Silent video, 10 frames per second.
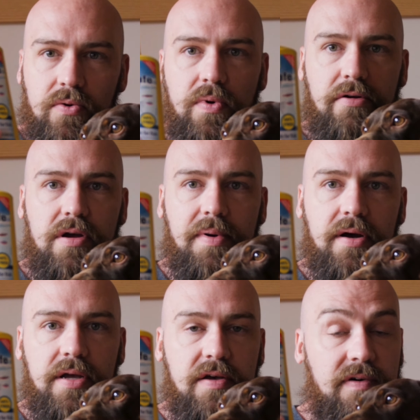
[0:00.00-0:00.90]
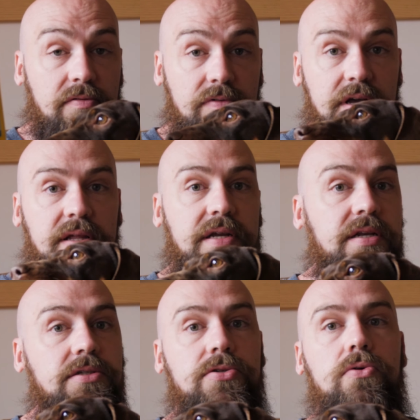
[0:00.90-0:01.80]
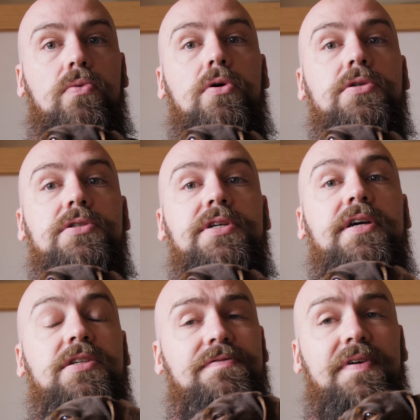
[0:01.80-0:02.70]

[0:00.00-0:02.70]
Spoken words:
to worry about it. If I really needed to do a water change